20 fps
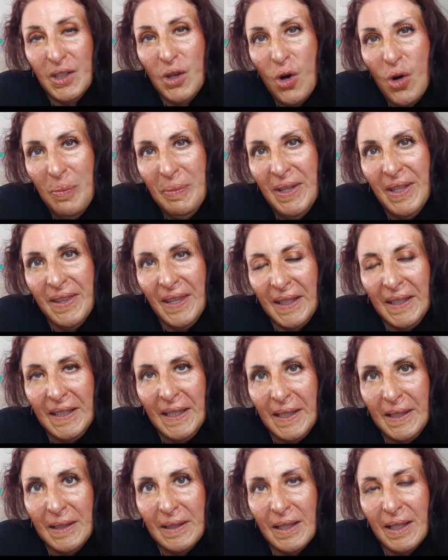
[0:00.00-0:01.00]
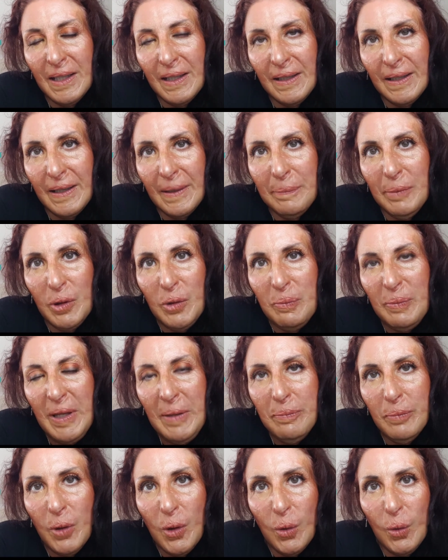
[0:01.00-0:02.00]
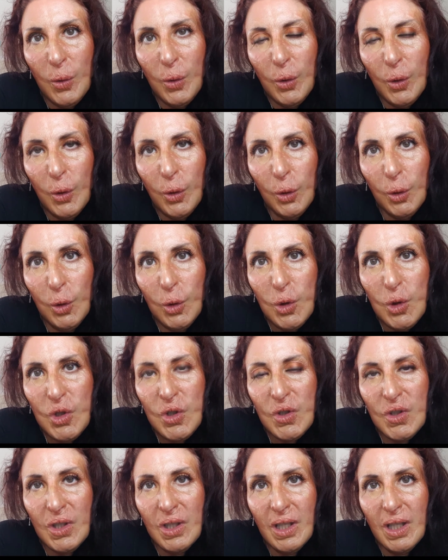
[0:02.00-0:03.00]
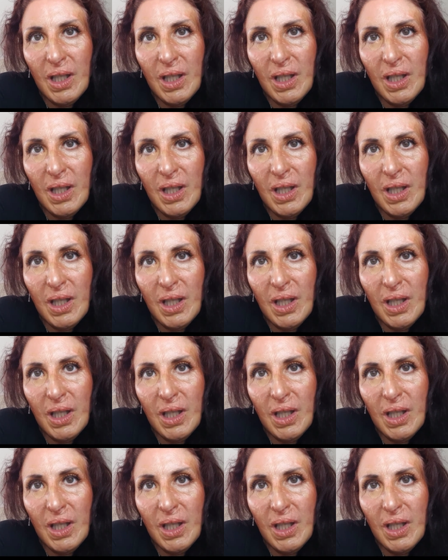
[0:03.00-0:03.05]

got me thinking about people whose